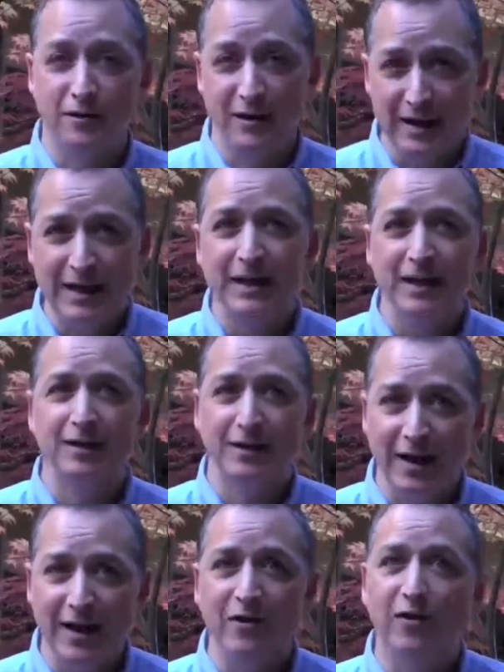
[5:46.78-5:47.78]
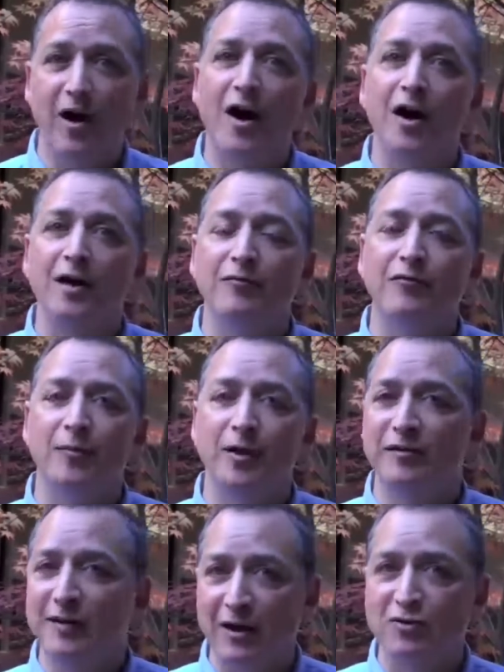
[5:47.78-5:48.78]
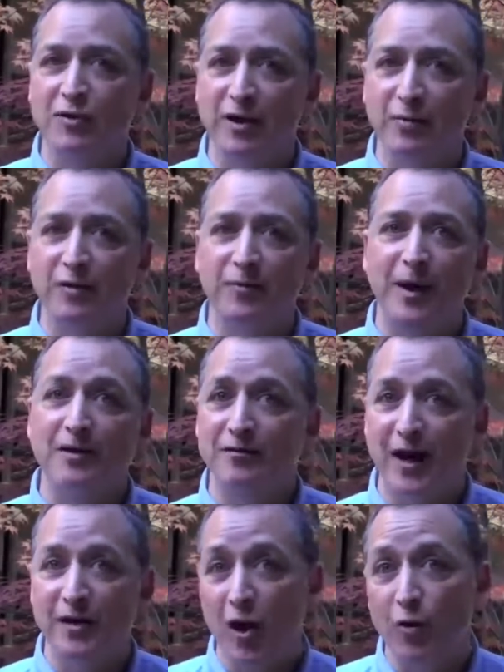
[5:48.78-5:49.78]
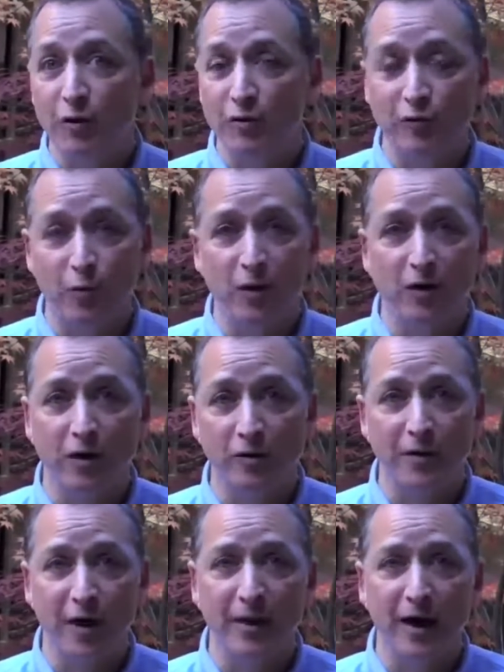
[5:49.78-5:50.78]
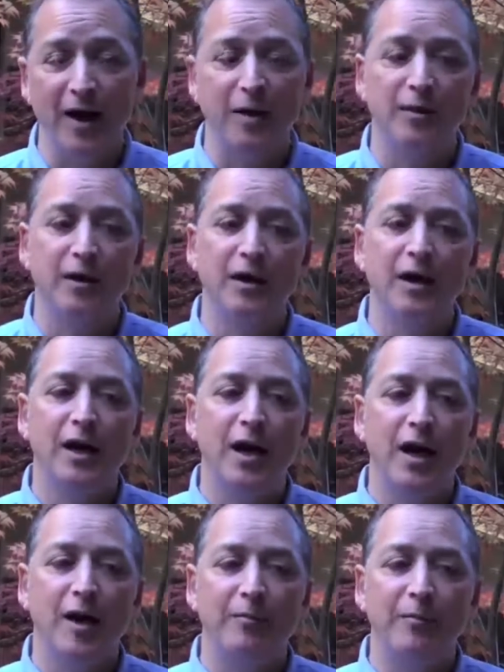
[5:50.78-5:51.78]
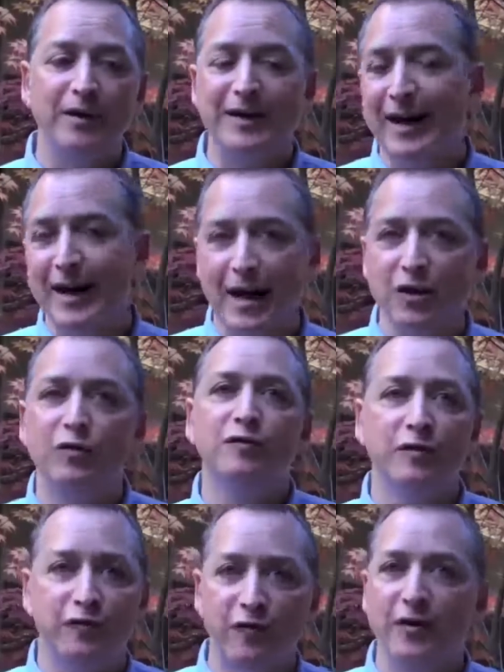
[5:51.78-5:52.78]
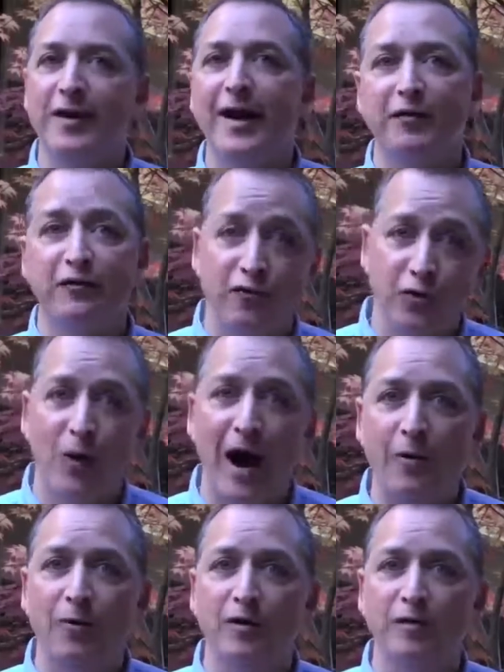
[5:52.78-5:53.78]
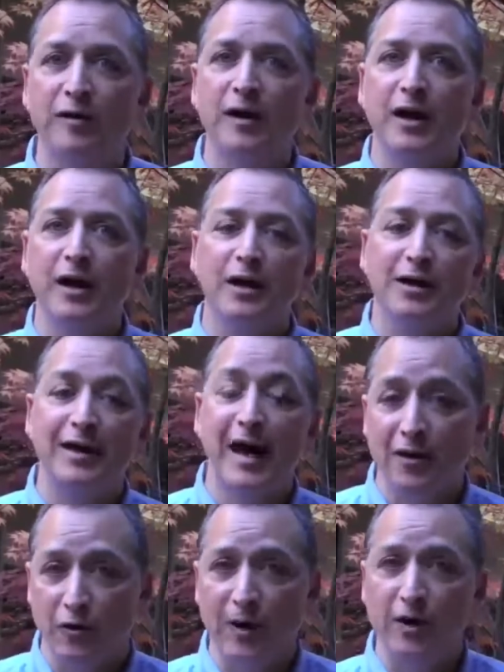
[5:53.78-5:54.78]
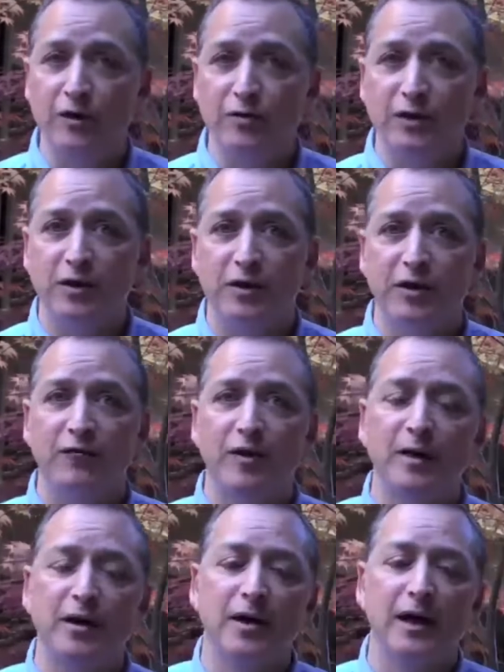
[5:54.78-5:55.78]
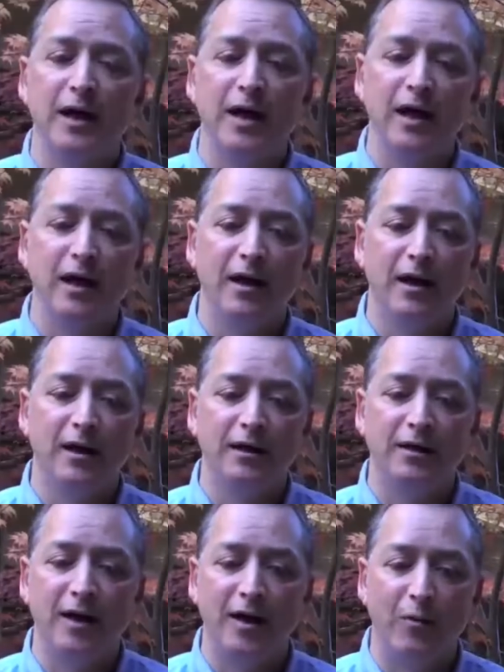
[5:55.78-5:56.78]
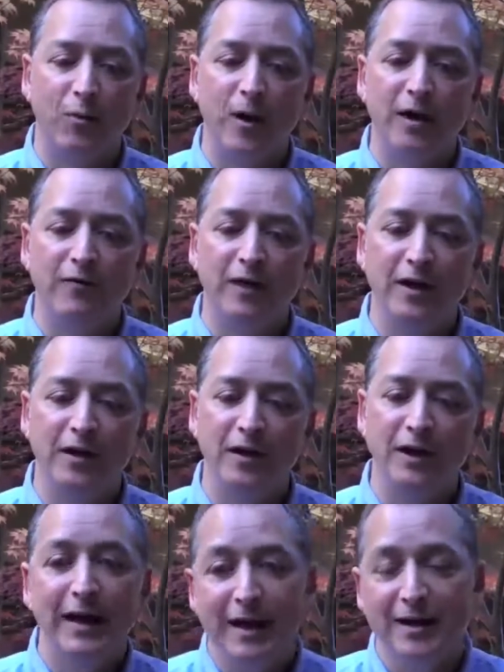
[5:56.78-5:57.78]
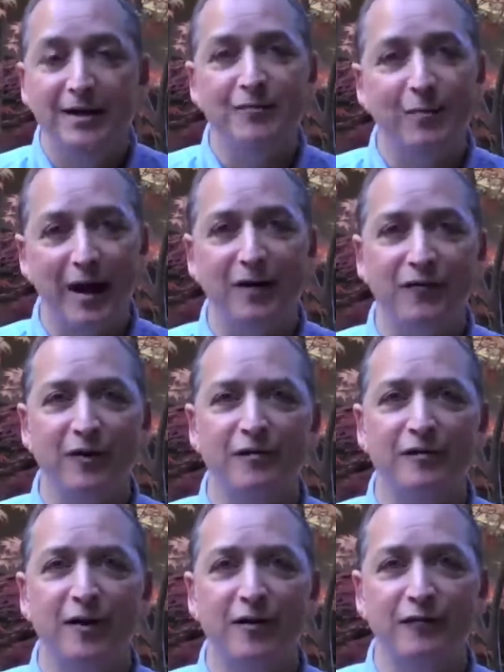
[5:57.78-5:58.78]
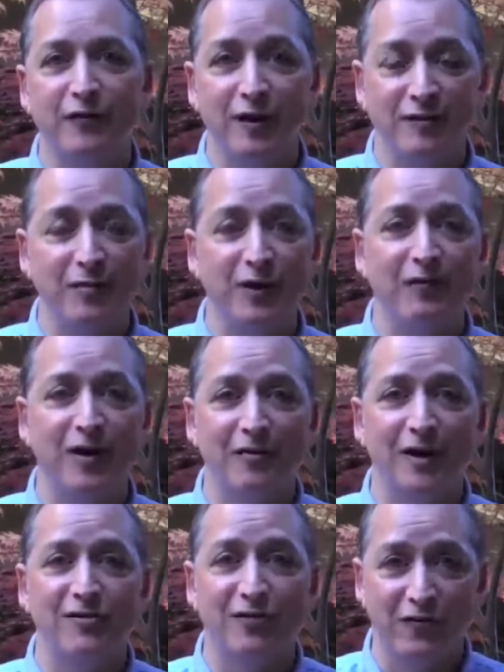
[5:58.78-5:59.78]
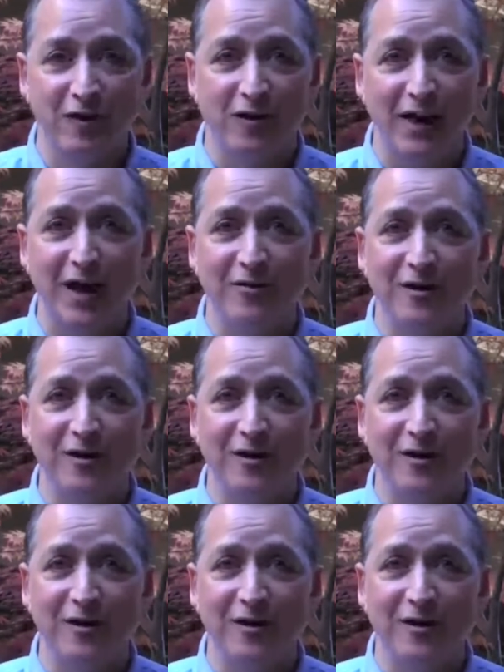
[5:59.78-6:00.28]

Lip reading: need it later on from a scheduling perspective. I know there's a workload coming up, but can I use it for the next few hours, get greater utility from it? And one of the hidden benefits of vSMP Foundation for Cloud